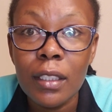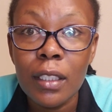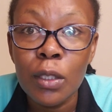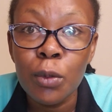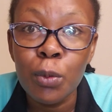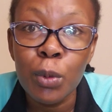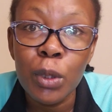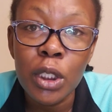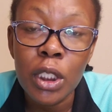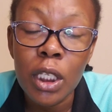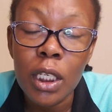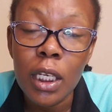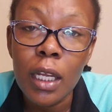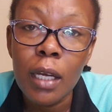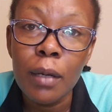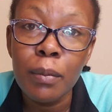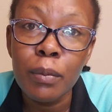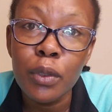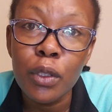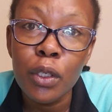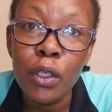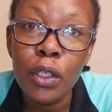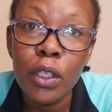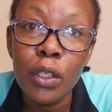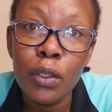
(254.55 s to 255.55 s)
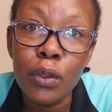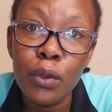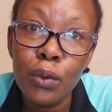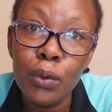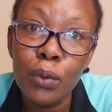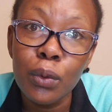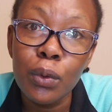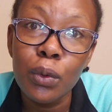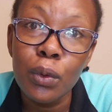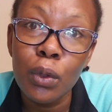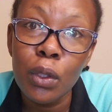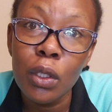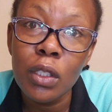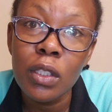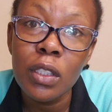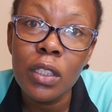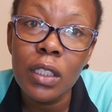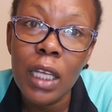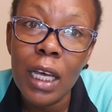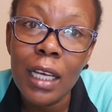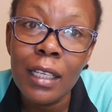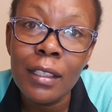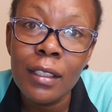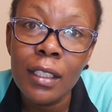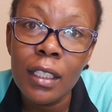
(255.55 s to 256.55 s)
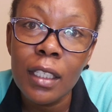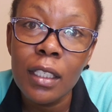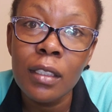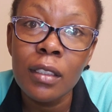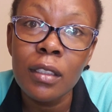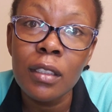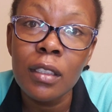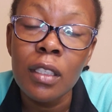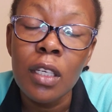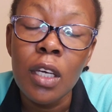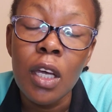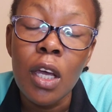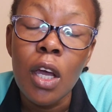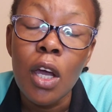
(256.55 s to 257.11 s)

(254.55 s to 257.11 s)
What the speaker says: Especially I'm talking to those nurses